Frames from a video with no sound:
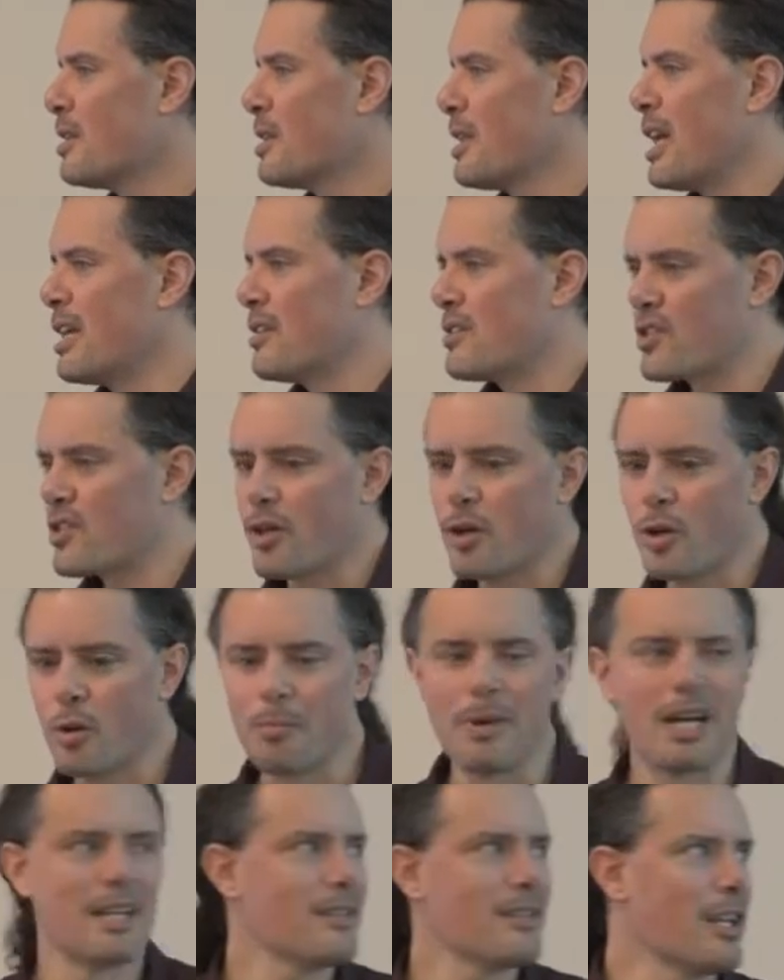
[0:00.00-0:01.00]
And so,
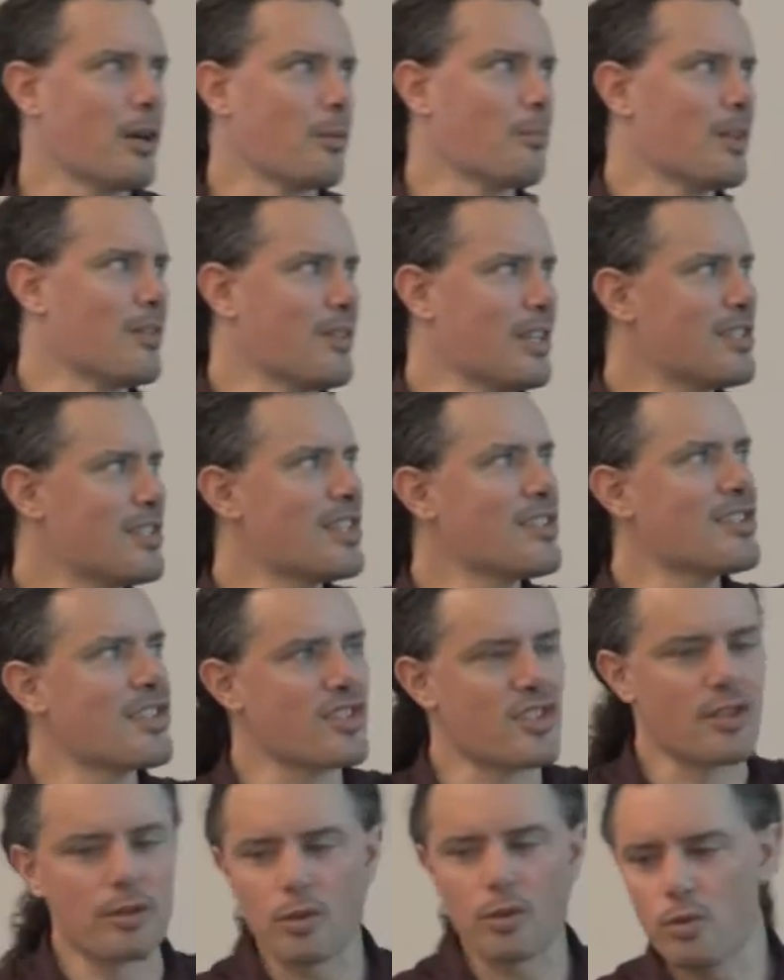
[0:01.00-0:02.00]
but this is a
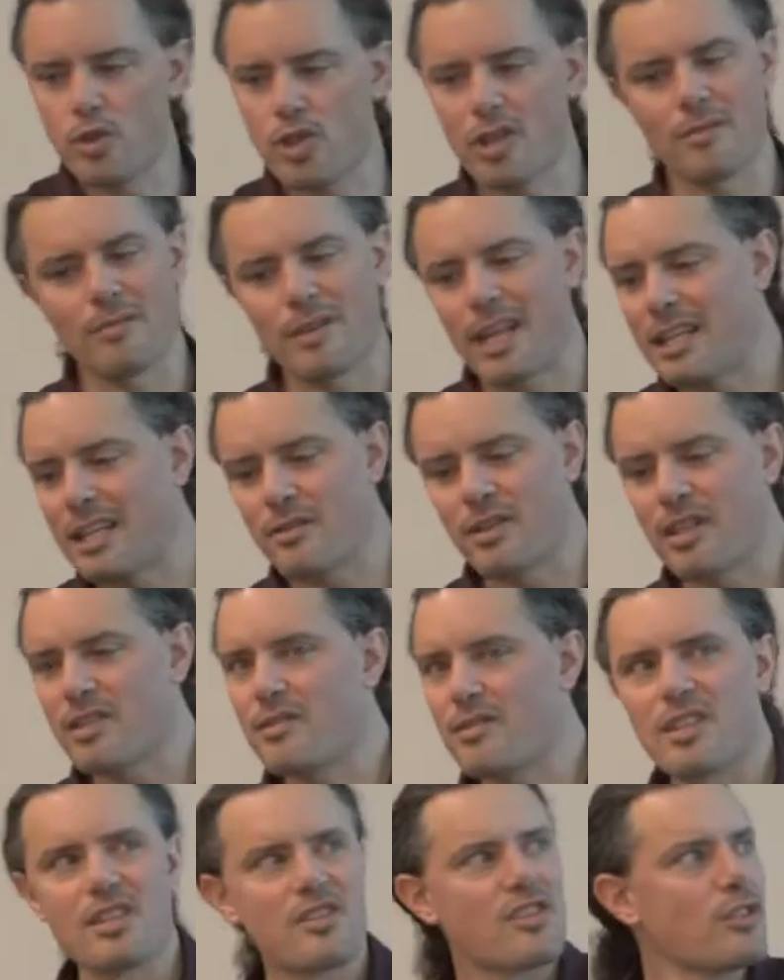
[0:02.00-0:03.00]
solution, like
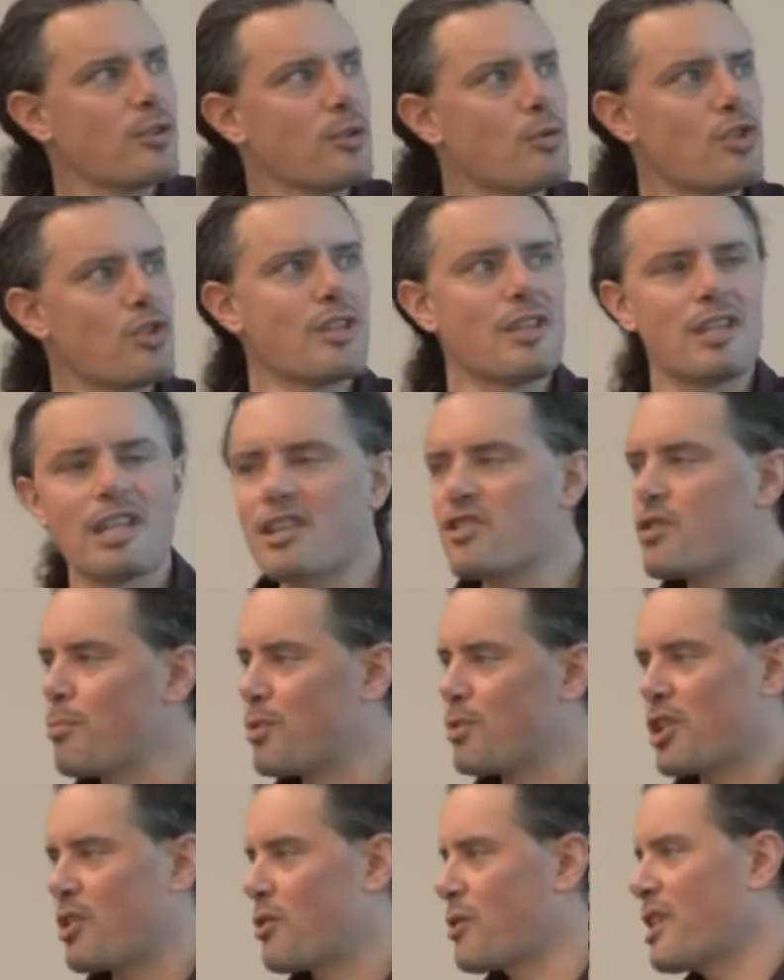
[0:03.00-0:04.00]
this solution isn't
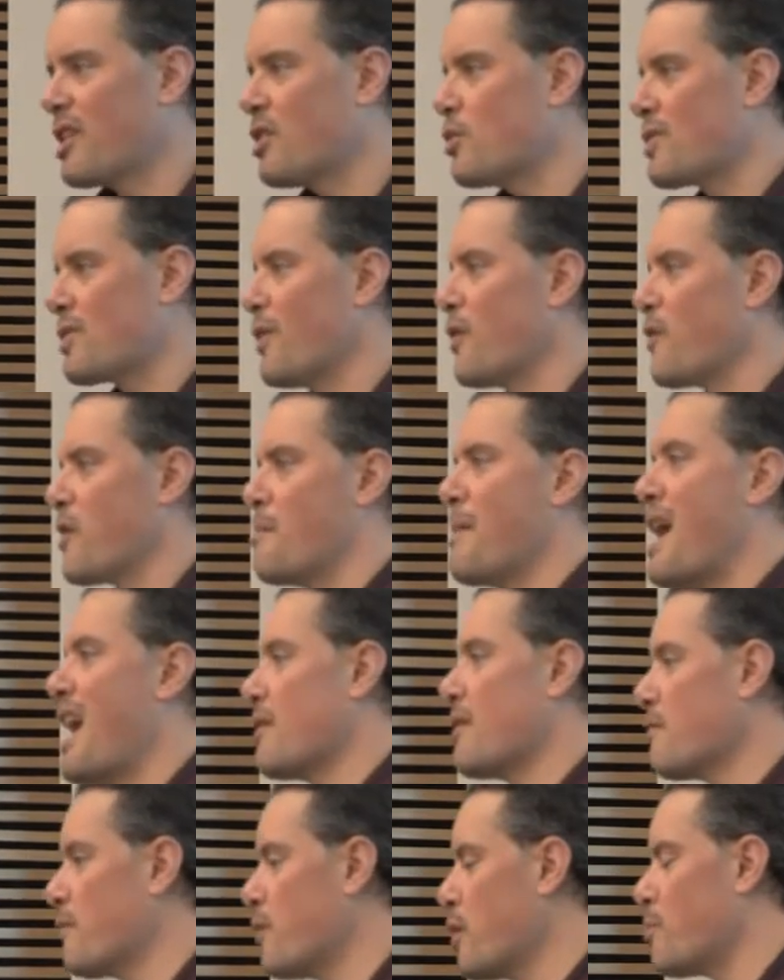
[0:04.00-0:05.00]
particularly useful for
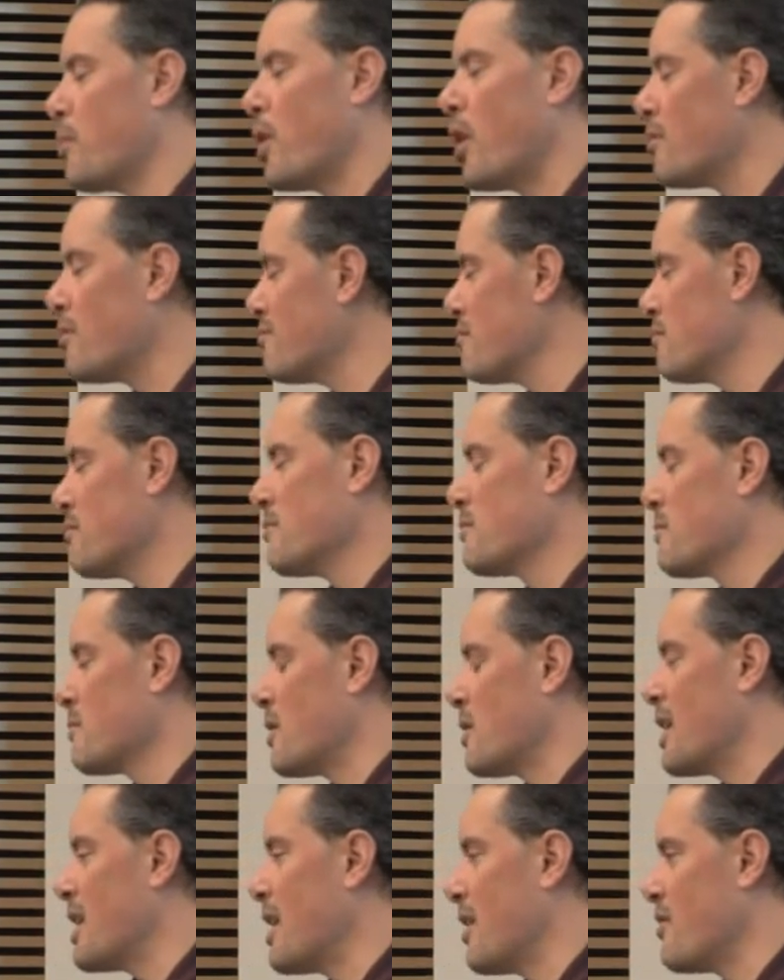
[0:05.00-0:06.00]
Madden football,
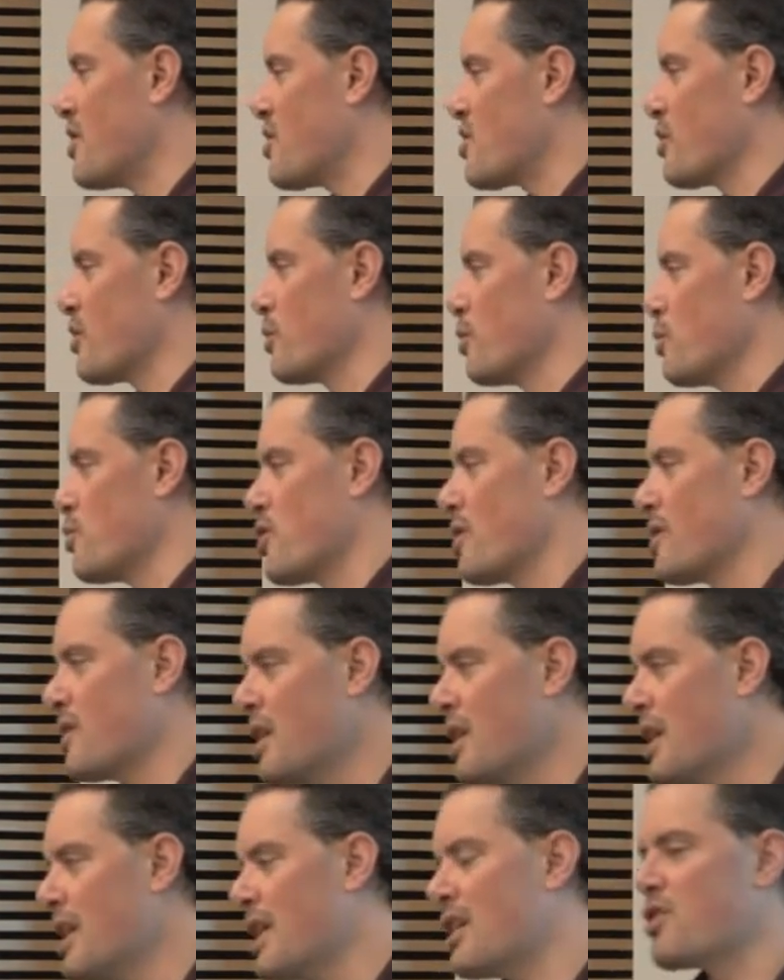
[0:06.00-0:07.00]
right? And this solution
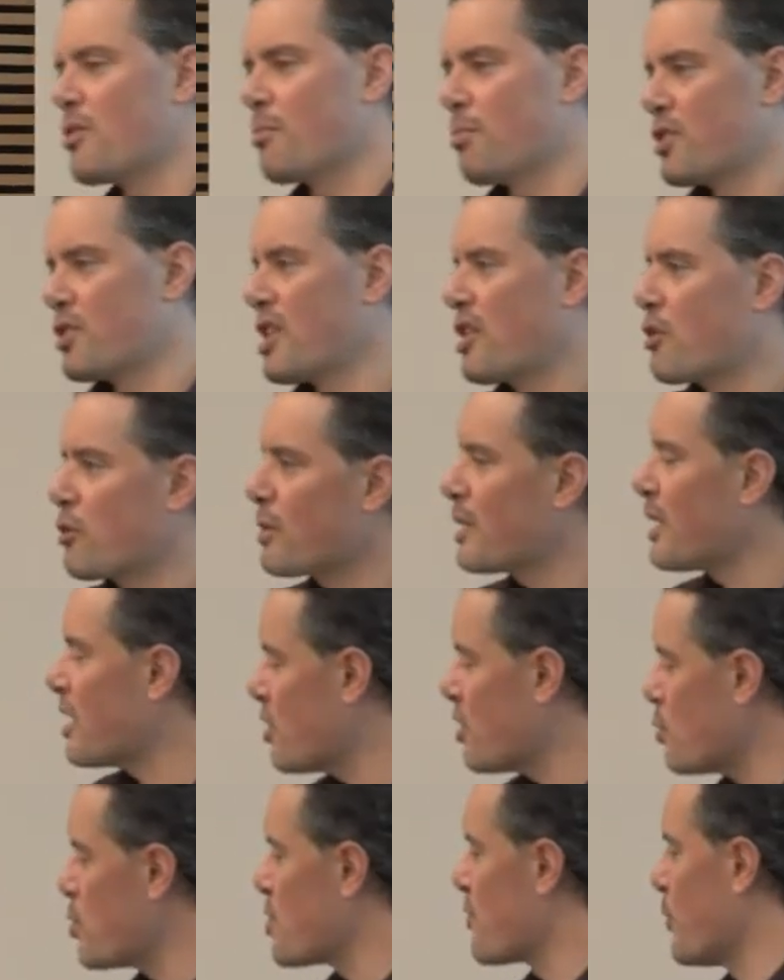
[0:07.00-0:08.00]
isn't particularly
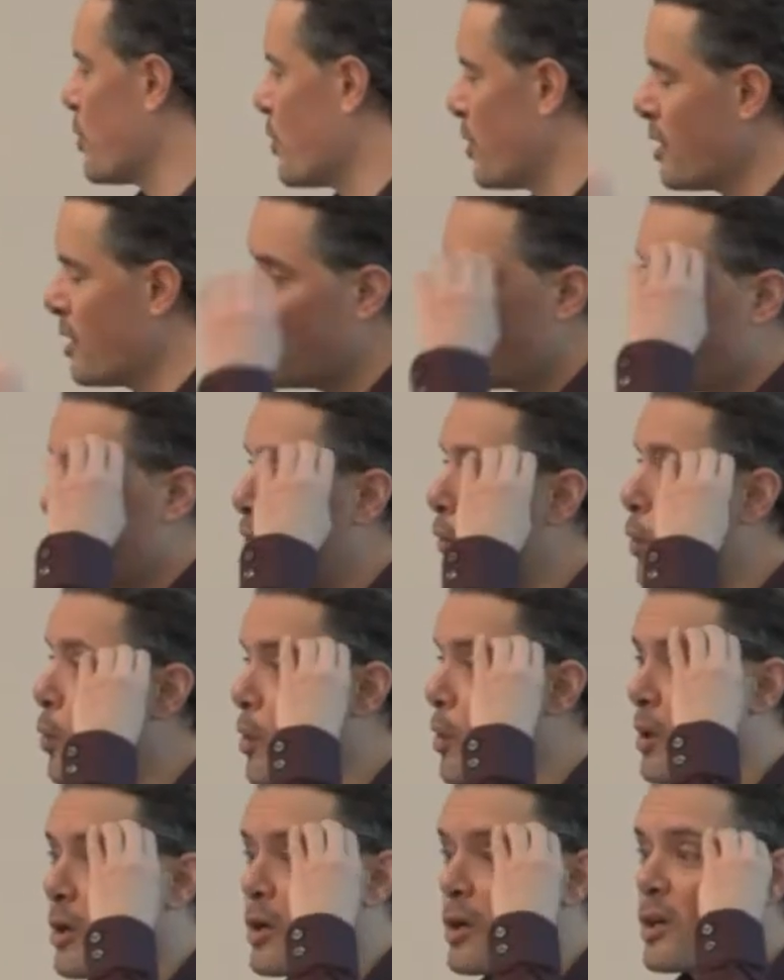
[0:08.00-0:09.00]
useful
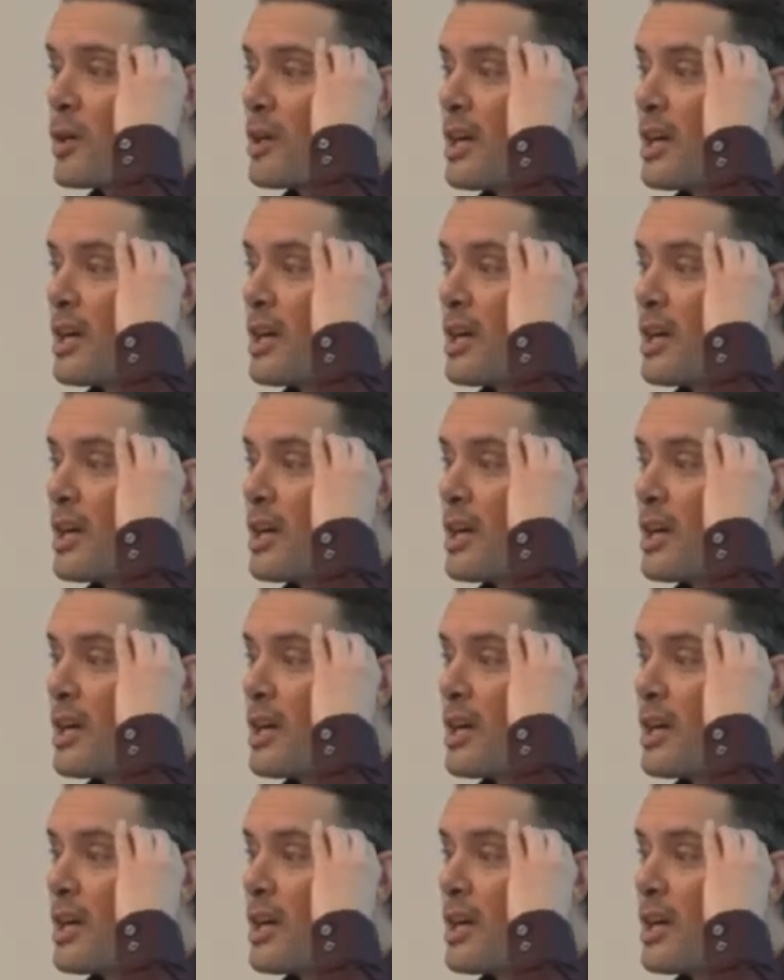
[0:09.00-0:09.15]
for